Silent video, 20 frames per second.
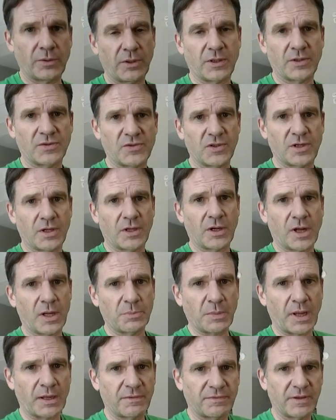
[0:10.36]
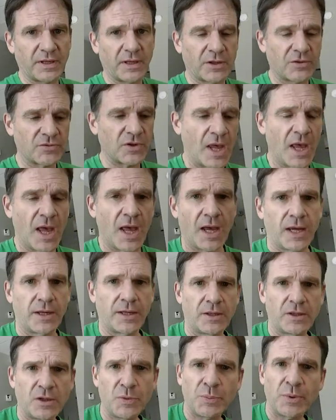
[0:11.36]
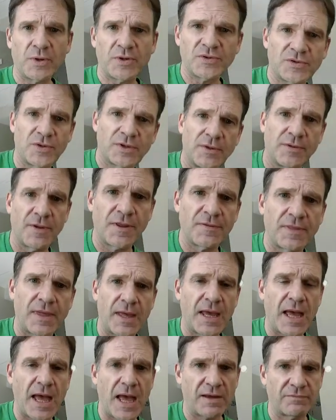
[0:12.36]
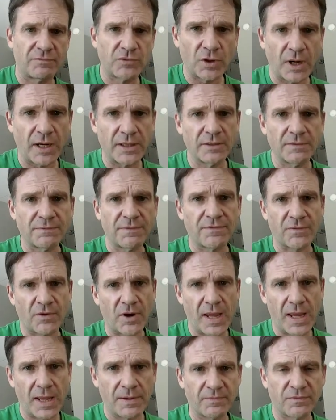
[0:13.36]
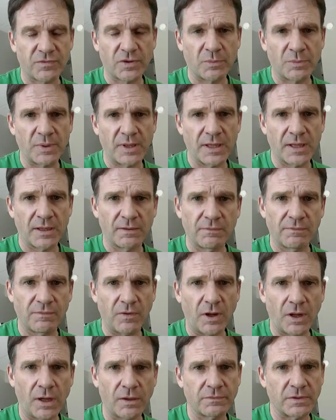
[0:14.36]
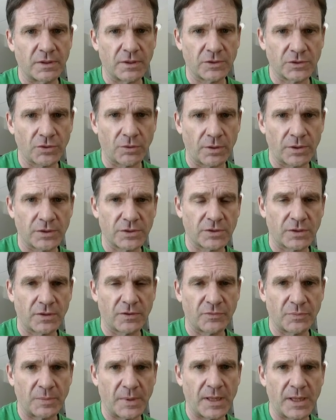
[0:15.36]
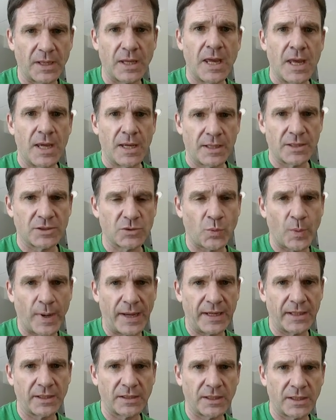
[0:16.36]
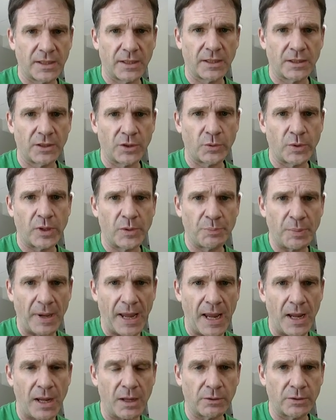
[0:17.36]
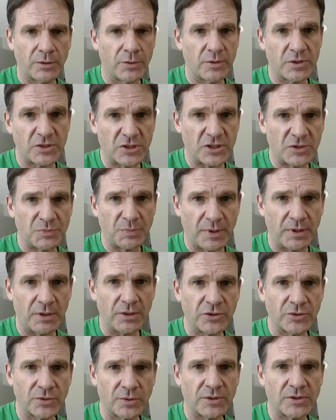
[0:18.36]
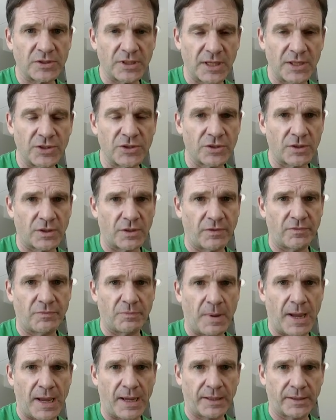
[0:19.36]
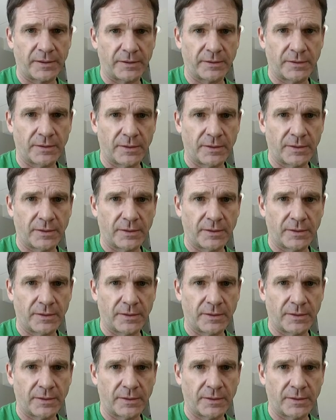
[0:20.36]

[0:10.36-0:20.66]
you can see in all my videos, another person that they have tried to frame for being involved in the torture of me is Wayne Kealoe Powell, who is a spiritual teacher of mine.